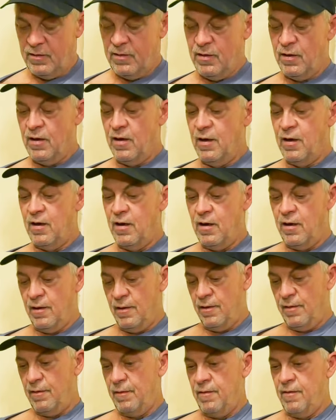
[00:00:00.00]
Uh,
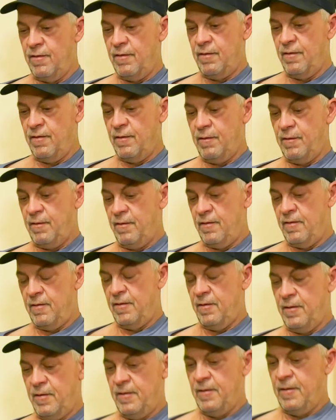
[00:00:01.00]
Let me
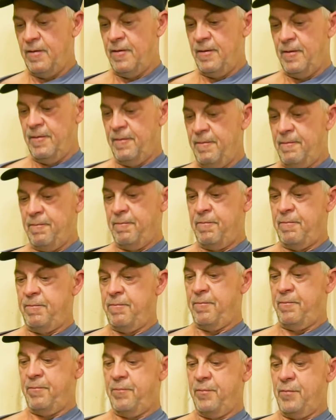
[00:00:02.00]
see. Are they
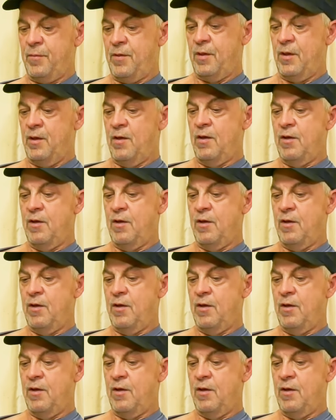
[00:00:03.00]
blueberry?